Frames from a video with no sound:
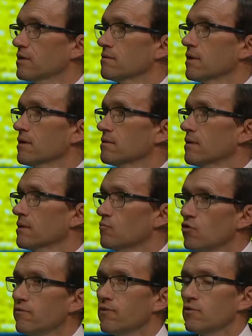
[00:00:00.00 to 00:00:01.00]
and
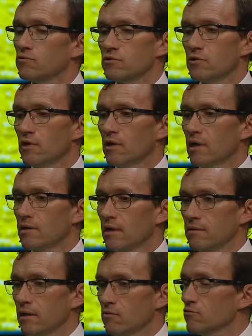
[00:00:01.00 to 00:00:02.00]
money flows.
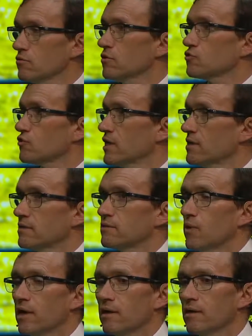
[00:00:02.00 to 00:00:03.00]
They're not going to trade that
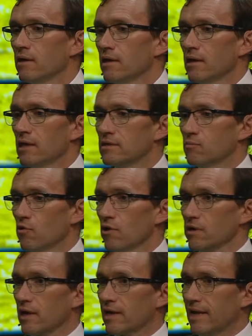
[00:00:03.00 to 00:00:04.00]
away. It's more
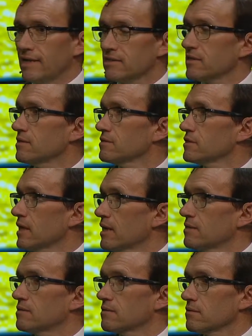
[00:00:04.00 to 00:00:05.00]
like a classical
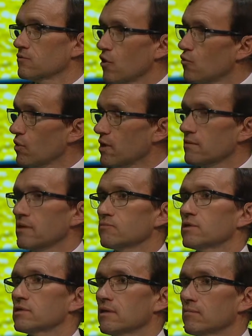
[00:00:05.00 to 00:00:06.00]
state growing, as
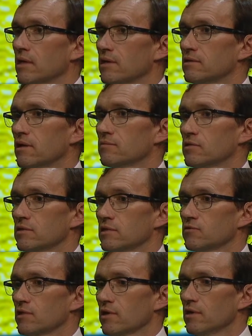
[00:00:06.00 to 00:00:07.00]
we've seen many times in
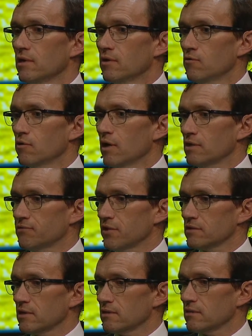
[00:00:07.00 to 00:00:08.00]
history, who kind of
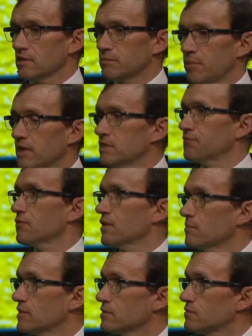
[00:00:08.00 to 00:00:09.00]
feels that the space for
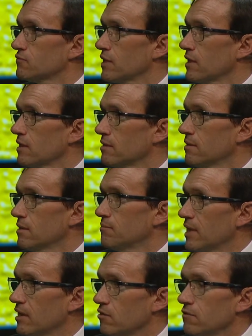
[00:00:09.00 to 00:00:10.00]
them isn't really
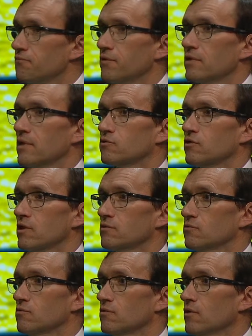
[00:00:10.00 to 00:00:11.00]
big enough, and they try
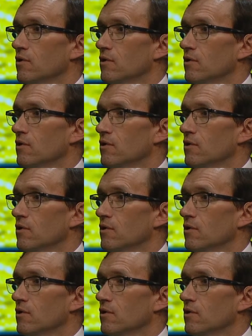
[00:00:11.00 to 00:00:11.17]
to